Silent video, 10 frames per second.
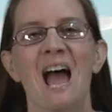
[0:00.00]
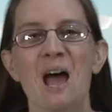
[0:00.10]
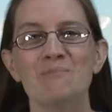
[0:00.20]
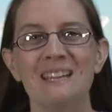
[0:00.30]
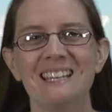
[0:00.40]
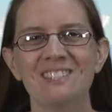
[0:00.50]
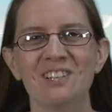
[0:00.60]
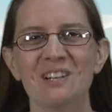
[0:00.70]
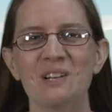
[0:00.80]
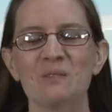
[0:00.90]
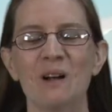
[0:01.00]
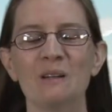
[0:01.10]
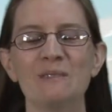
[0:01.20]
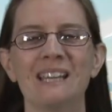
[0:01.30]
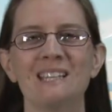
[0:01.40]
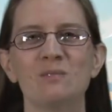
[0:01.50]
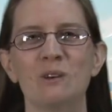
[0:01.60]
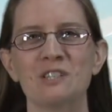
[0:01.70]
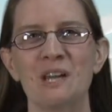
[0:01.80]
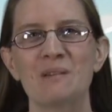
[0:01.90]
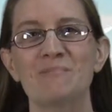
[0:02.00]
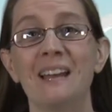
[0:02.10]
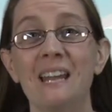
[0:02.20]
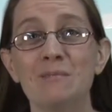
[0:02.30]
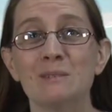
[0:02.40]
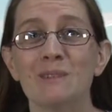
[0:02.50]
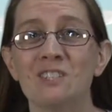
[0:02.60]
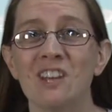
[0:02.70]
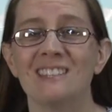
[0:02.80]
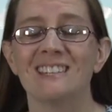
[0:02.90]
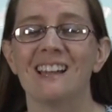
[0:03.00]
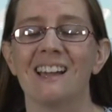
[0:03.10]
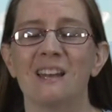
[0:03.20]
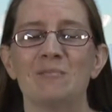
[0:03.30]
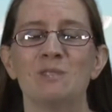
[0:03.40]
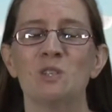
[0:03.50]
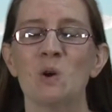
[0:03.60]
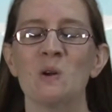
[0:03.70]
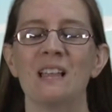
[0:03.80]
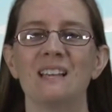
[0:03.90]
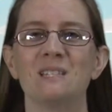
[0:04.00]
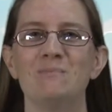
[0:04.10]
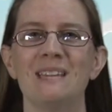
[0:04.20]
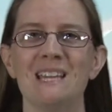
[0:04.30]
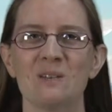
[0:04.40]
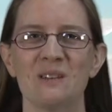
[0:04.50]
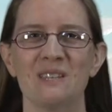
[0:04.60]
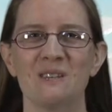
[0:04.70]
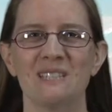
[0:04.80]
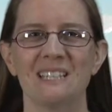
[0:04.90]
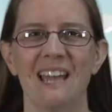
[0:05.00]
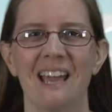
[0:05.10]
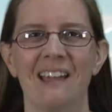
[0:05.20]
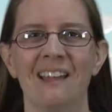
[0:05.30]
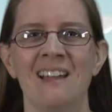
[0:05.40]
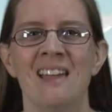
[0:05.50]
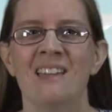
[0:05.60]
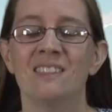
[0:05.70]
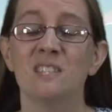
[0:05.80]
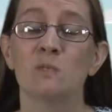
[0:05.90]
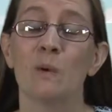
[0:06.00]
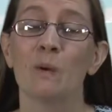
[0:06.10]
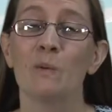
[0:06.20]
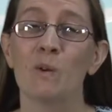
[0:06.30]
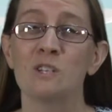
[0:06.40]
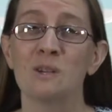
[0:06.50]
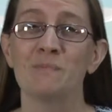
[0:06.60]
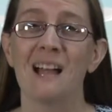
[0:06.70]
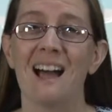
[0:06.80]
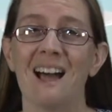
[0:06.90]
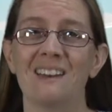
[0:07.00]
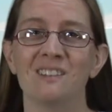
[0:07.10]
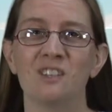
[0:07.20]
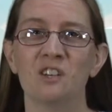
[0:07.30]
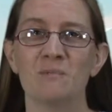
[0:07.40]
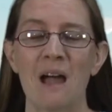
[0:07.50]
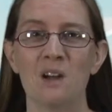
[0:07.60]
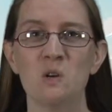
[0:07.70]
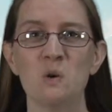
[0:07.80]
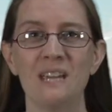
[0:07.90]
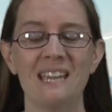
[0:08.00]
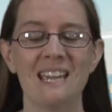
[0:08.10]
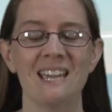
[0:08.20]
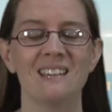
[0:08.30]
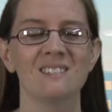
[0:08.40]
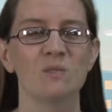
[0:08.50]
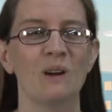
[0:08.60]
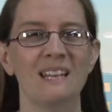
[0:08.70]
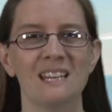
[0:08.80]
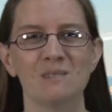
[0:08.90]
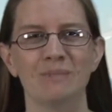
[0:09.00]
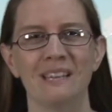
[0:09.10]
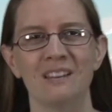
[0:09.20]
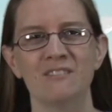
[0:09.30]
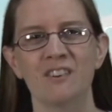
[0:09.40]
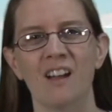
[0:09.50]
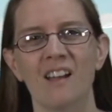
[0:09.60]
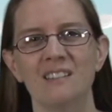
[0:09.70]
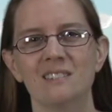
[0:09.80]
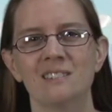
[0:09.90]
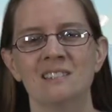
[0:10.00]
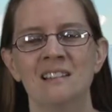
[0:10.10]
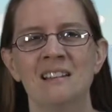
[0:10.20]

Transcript: Happy Easter! Welcome to Kids Worship. My name is Miss Jessica, and I'm so glad to be here with you today. This is where we worship God and learn about who He is and what He has planned for us.